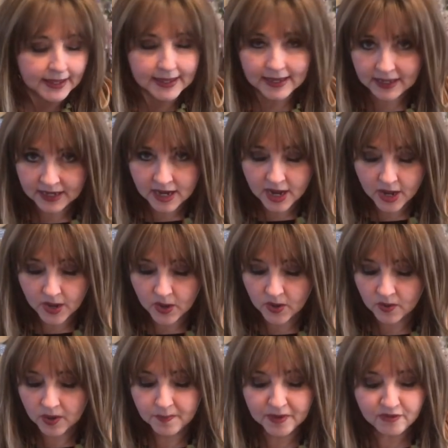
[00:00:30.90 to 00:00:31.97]

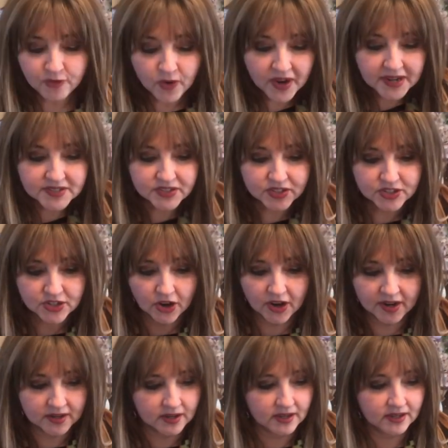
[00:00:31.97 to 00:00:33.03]
Anywho, before I
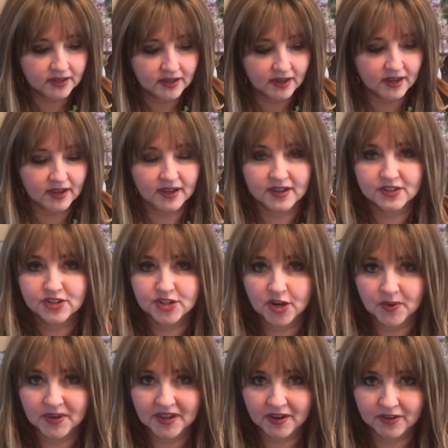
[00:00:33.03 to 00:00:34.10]
start
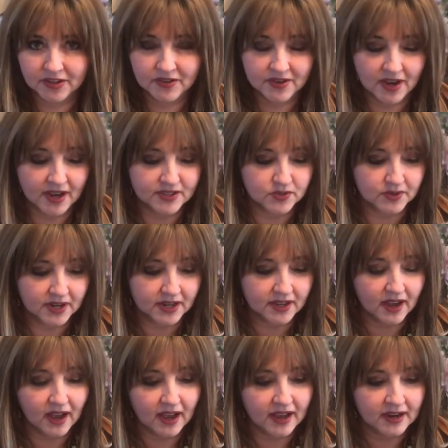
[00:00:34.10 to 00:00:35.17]
showing it you guys what I
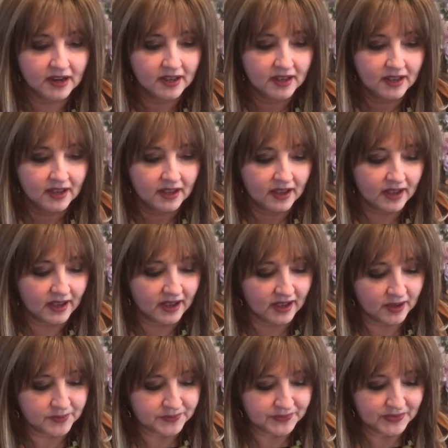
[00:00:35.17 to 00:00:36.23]
got,
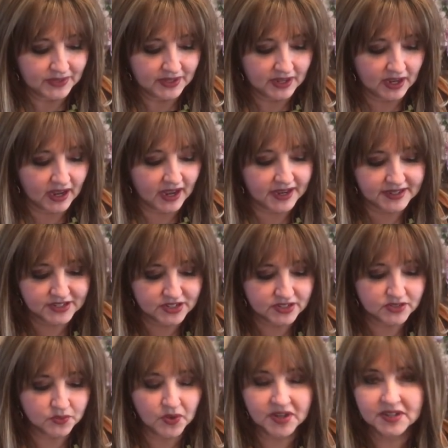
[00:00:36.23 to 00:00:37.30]
I
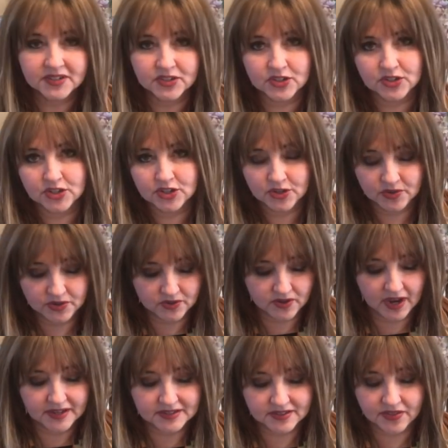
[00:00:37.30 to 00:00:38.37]
just wanted to show you
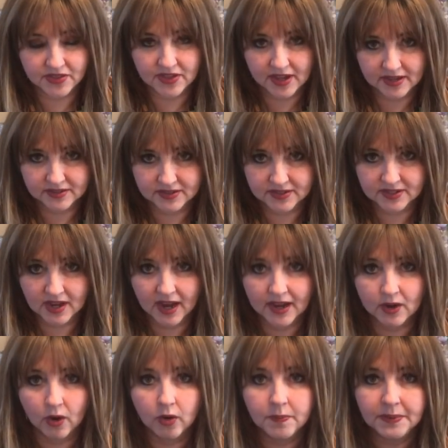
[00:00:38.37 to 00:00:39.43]
guys this.
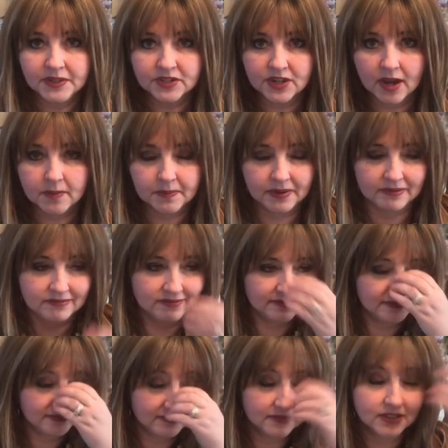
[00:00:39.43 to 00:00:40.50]
I opened up,
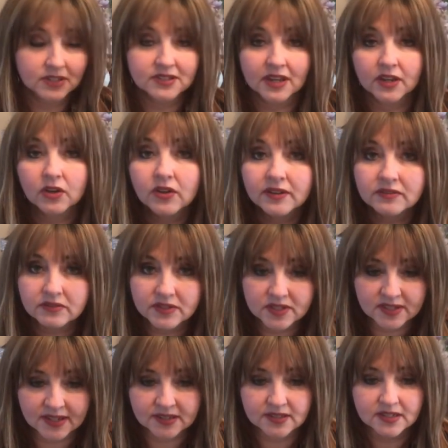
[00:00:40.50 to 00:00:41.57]
because I couldn't
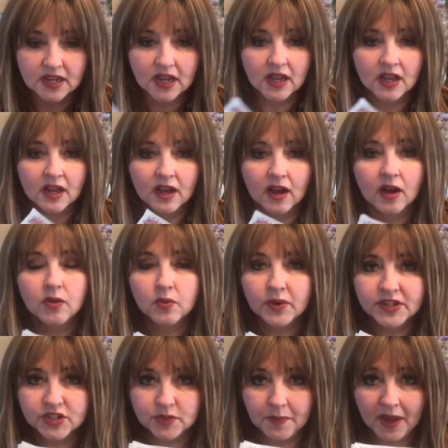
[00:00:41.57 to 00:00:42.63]
resist, a
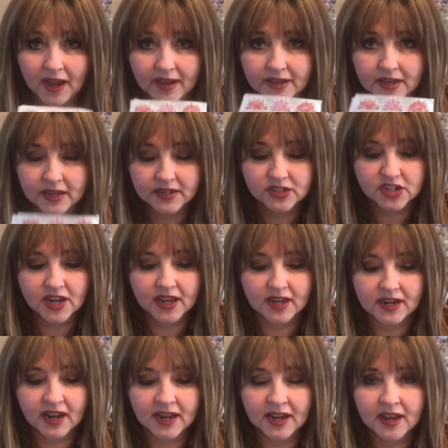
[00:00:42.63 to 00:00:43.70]
Wish package,
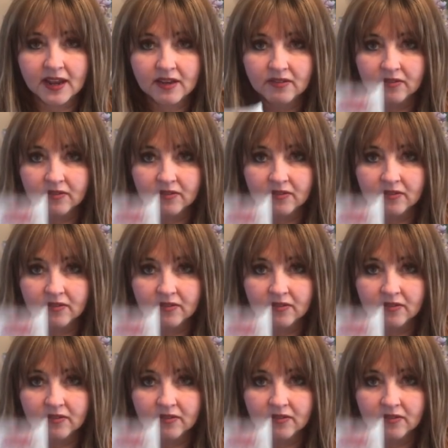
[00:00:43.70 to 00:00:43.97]
and I